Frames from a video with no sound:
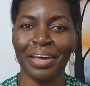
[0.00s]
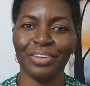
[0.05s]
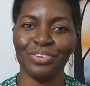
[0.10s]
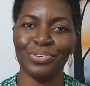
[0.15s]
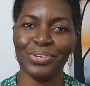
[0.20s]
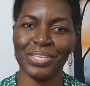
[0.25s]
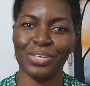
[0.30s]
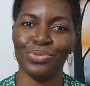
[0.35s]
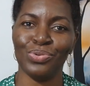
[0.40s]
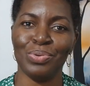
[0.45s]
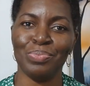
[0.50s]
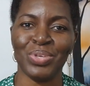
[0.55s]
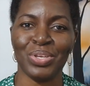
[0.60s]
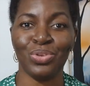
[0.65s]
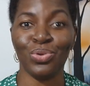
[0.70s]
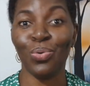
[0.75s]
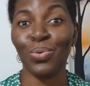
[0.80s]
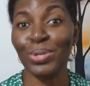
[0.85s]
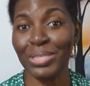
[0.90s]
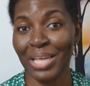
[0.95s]
I just said to him, say,
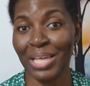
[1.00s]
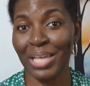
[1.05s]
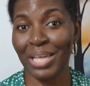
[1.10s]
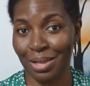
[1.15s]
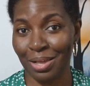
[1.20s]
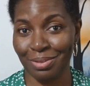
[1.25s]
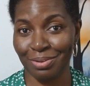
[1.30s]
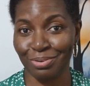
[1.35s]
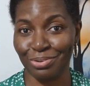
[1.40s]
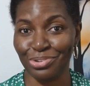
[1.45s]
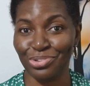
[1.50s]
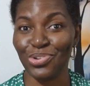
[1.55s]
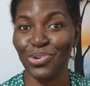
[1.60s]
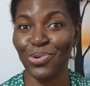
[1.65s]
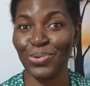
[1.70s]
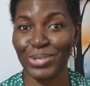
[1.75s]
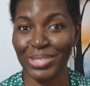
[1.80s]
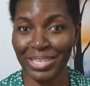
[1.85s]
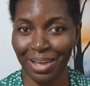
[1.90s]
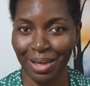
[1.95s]
don't talk, you know,
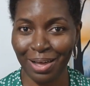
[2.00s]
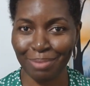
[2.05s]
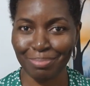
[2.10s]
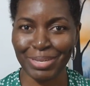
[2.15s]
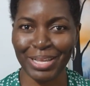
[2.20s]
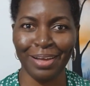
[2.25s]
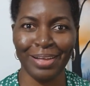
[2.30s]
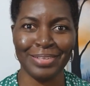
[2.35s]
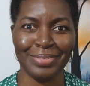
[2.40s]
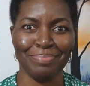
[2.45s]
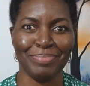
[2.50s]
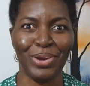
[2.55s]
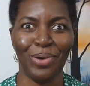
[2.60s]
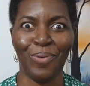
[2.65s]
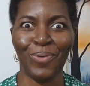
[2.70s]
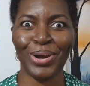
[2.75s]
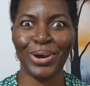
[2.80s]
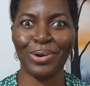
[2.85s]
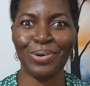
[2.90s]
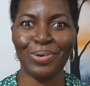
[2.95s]
don't talk, because I'm going to
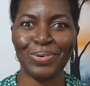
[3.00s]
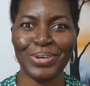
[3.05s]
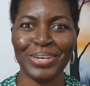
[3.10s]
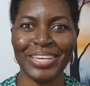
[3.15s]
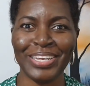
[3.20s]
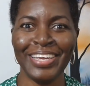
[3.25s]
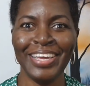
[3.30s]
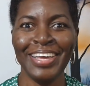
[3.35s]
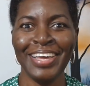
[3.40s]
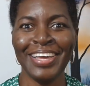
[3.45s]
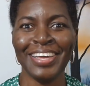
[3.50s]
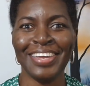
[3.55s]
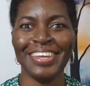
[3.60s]
work out the